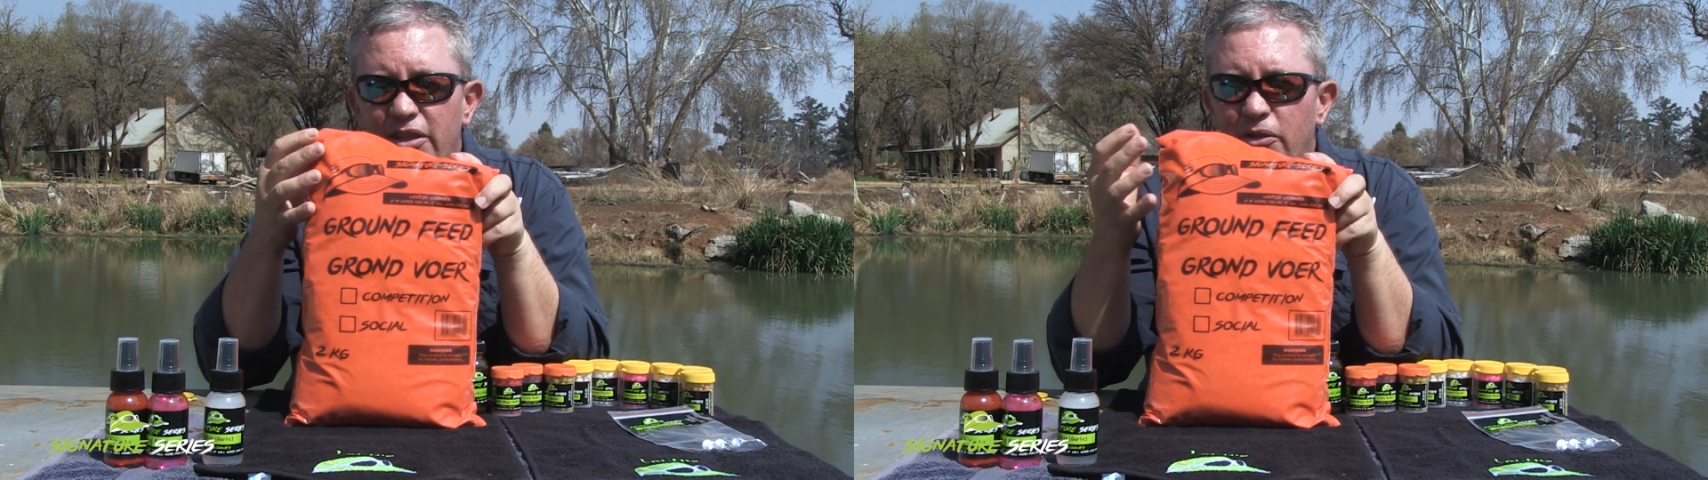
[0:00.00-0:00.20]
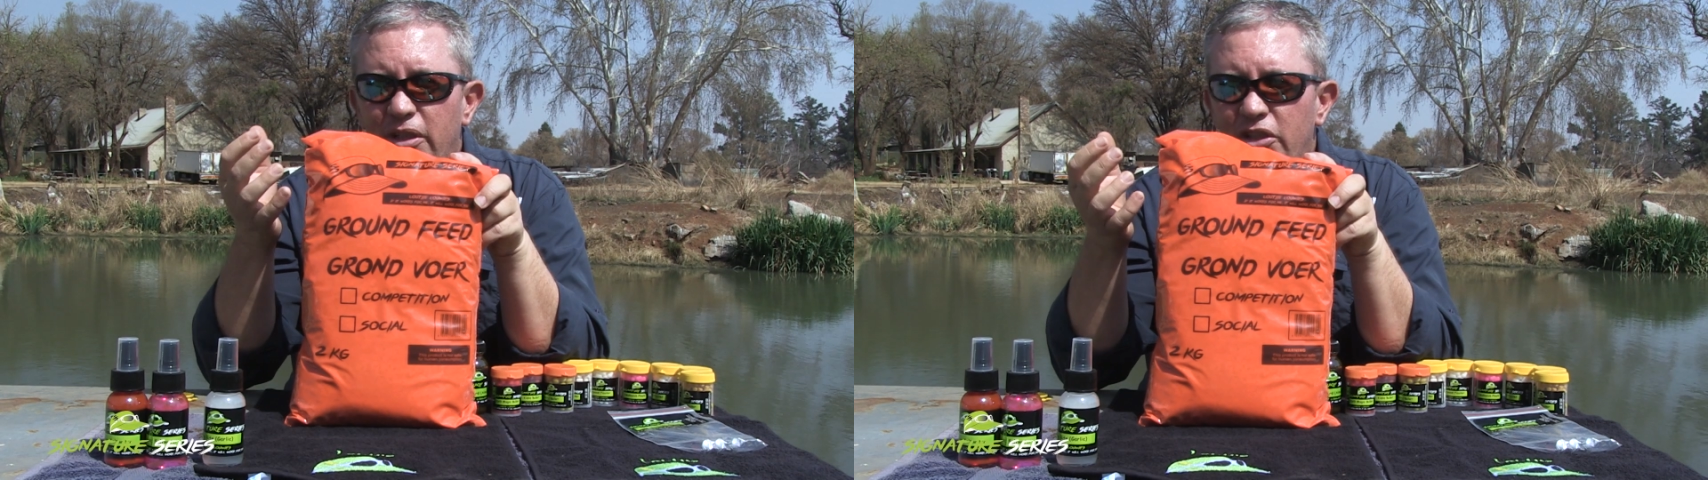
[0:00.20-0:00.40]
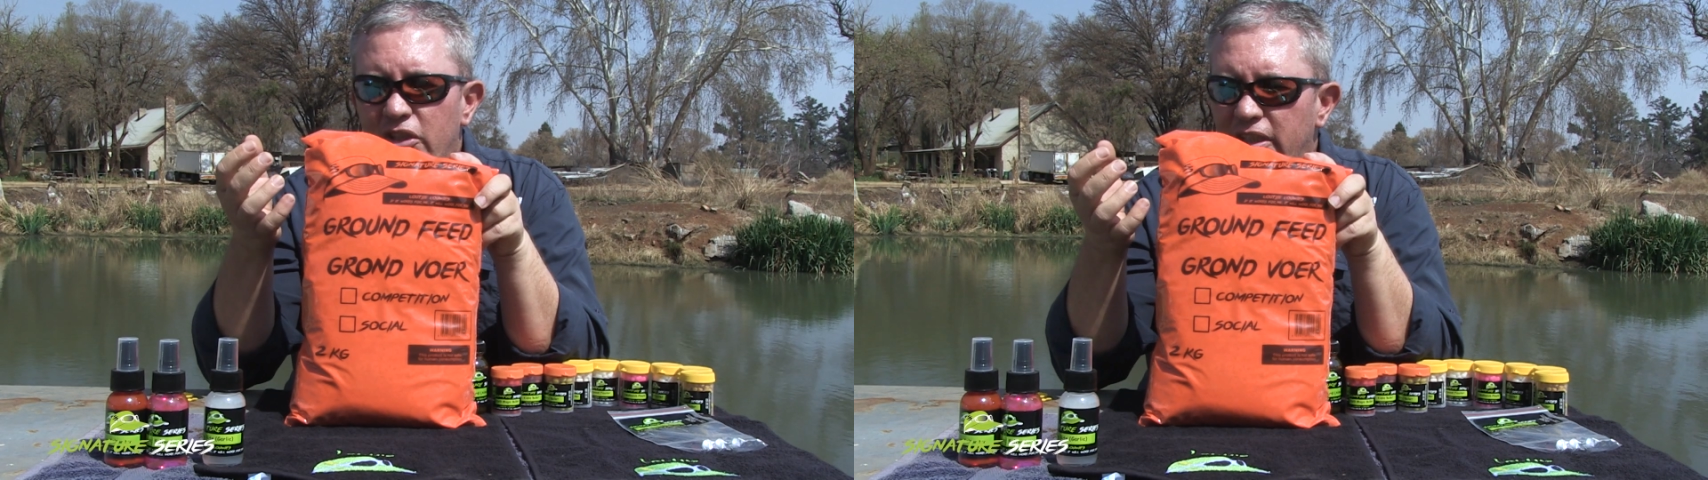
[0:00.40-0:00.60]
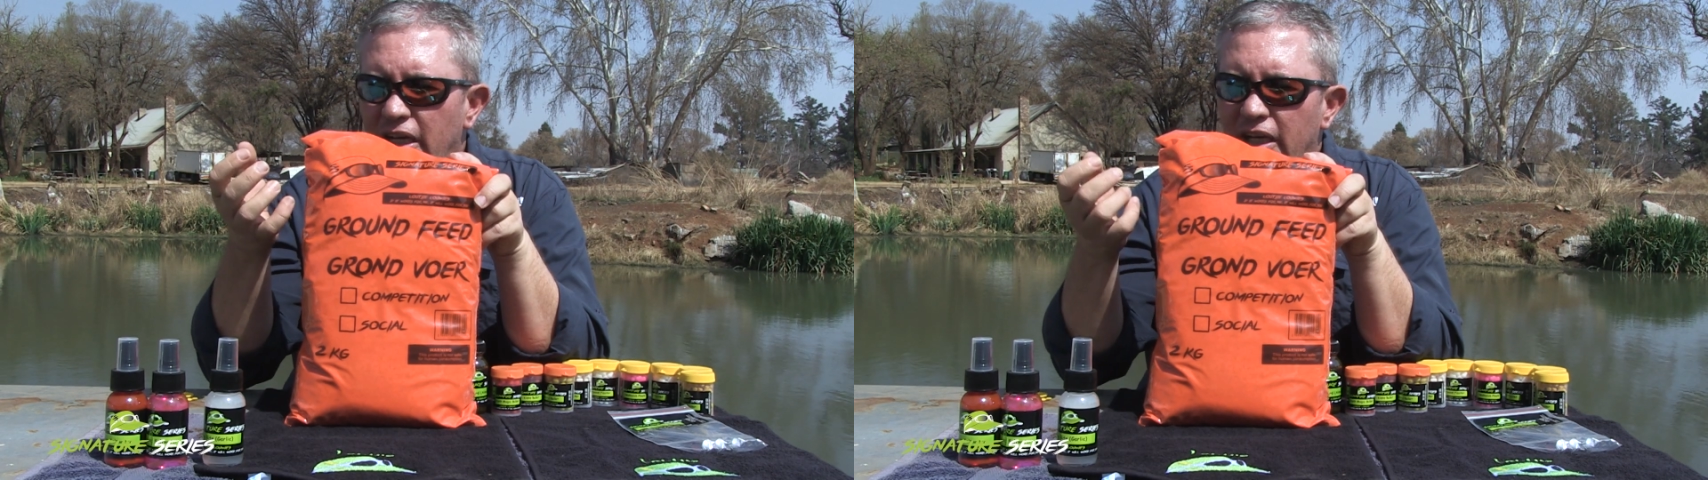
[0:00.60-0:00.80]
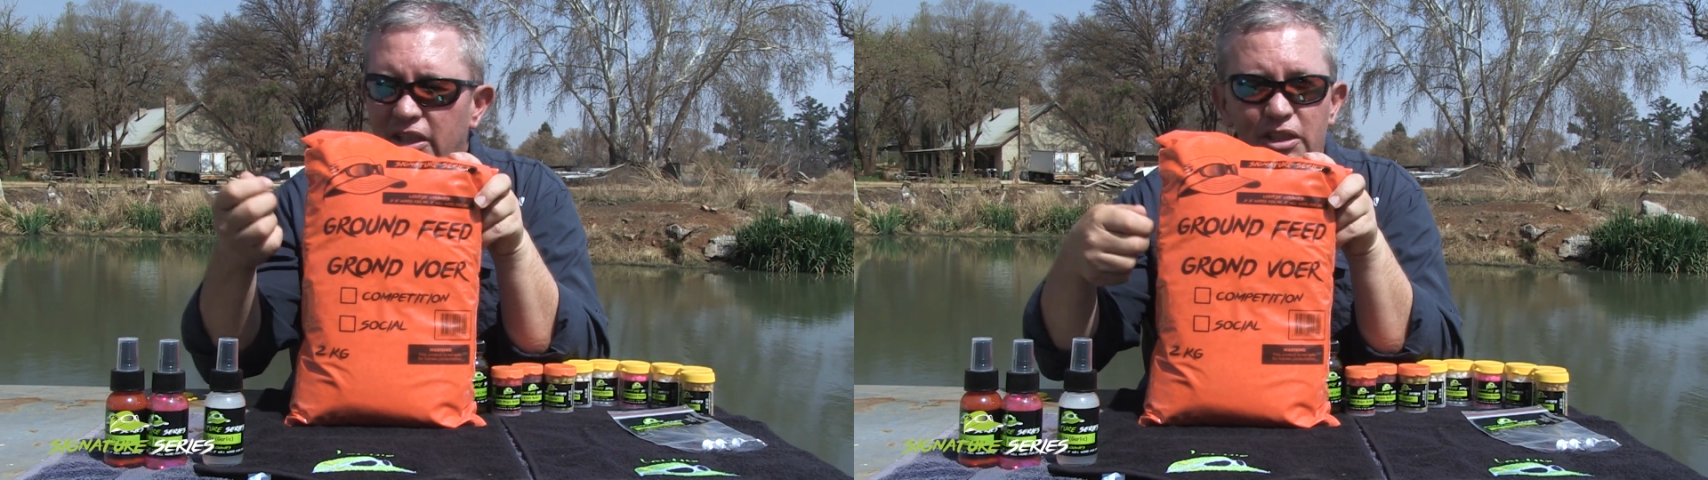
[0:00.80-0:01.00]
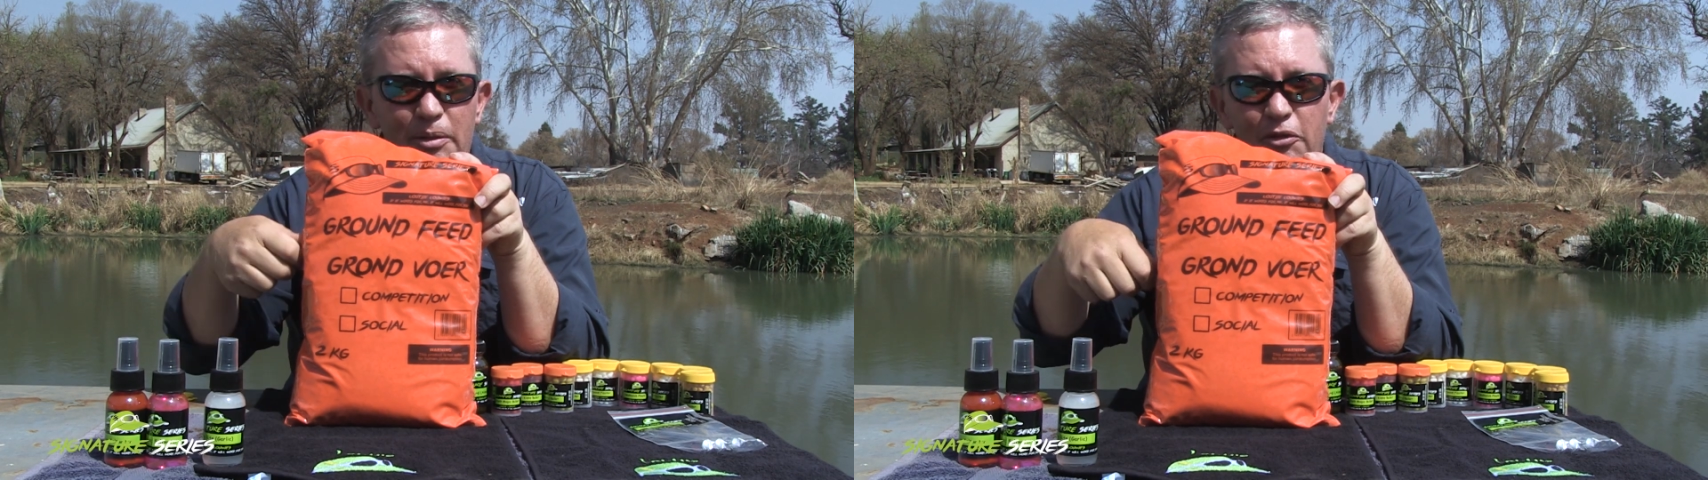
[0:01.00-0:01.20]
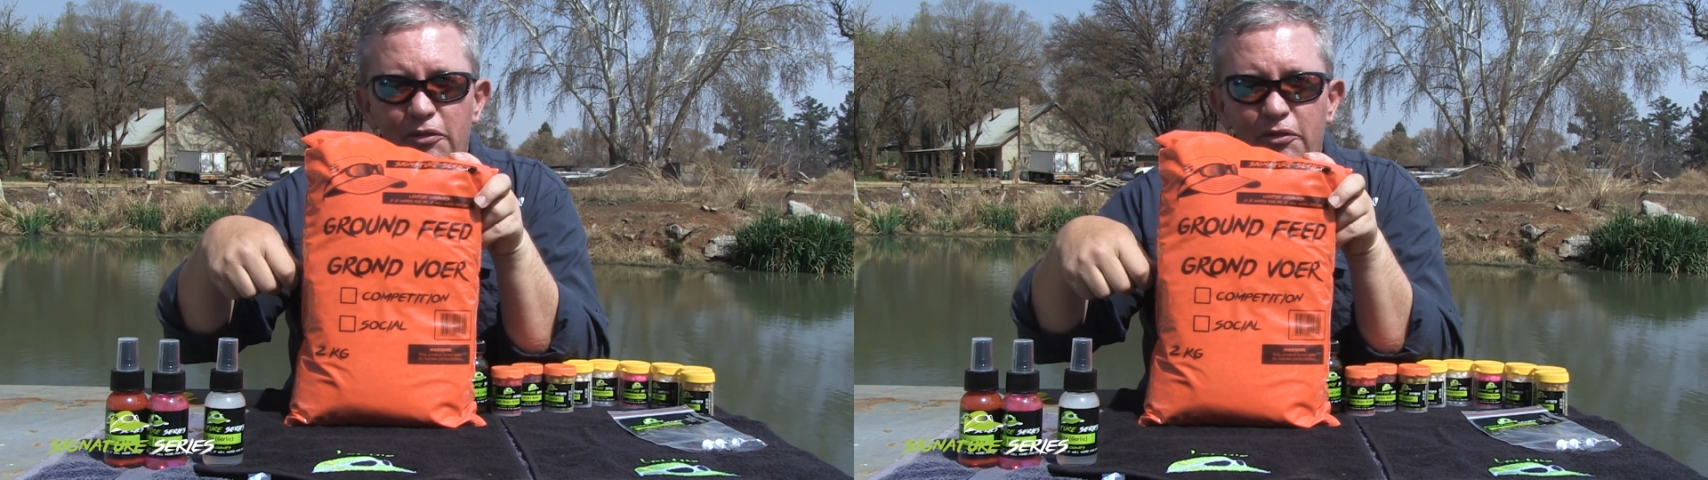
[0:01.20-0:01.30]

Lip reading: you can just add some